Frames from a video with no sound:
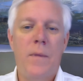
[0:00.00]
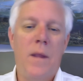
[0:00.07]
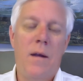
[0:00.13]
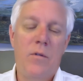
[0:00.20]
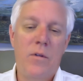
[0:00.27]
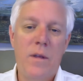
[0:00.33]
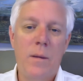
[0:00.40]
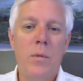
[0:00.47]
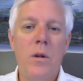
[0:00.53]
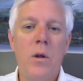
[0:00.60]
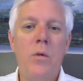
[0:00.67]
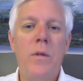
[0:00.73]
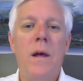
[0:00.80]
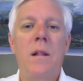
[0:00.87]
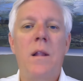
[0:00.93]
everything
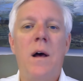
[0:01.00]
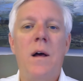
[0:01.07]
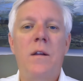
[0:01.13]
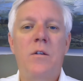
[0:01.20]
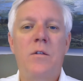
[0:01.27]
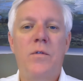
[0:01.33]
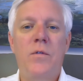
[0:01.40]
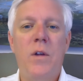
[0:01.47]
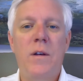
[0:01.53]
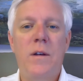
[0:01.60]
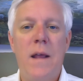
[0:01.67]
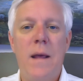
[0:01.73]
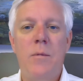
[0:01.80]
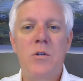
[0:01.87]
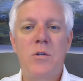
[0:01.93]
below that line is flood
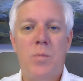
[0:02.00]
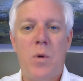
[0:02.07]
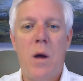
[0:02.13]
damage